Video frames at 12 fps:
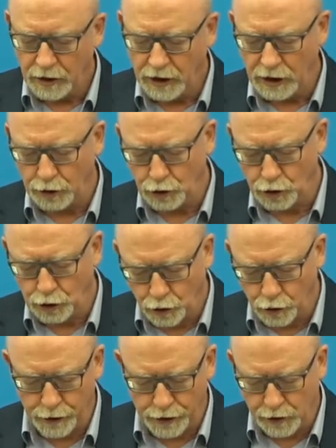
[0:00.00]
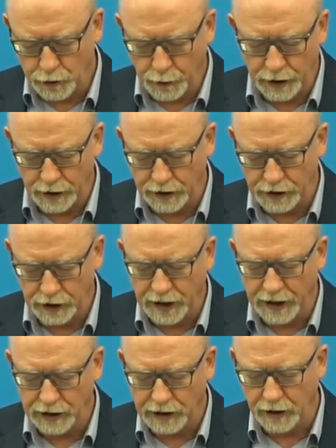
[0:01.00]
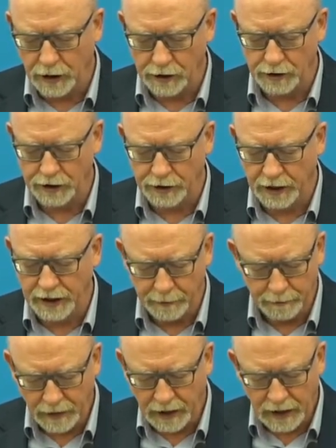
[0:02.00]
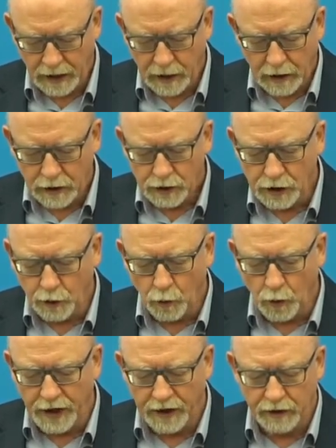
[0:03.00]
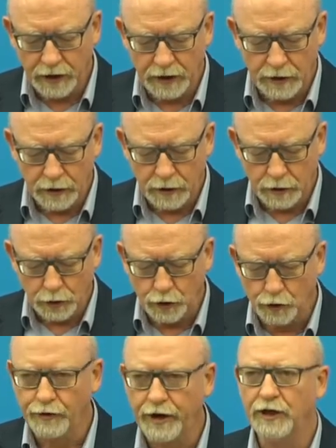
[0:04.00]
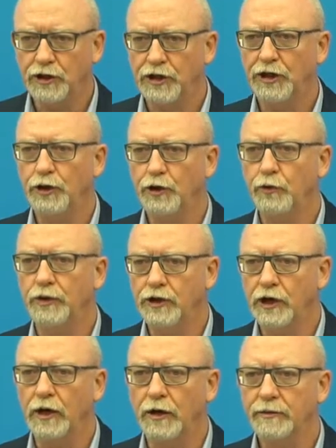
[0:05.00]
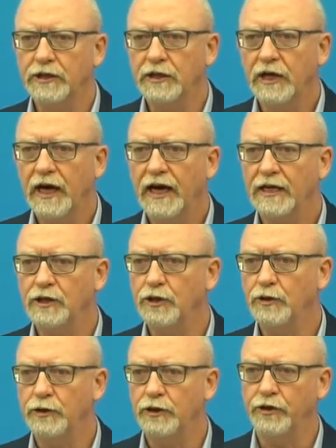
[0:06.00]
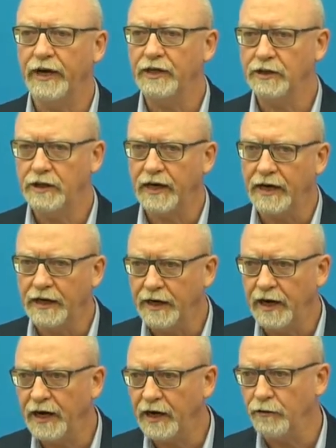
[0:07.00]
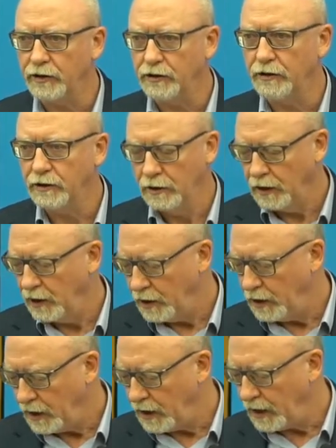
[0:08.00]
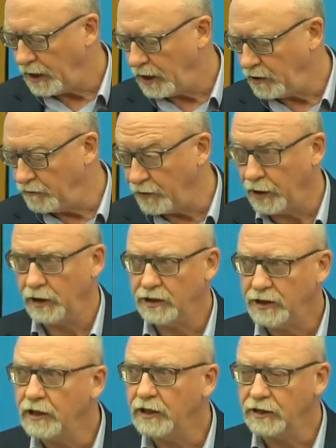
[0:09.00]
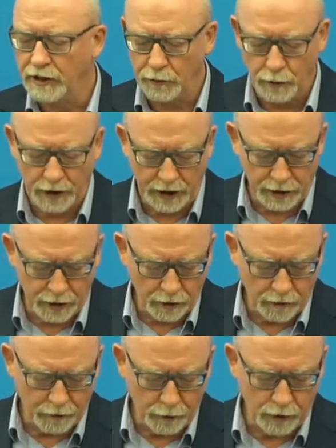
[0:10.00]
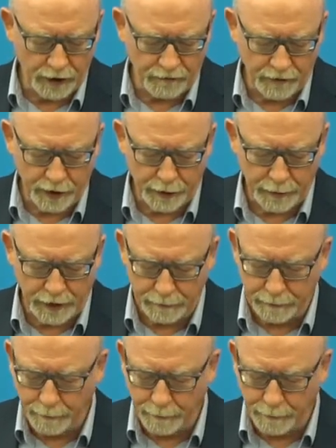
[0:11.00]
the insurance world is changing constantly. So whatever strategy you adopt has to address that inherent volatility within the overall environment.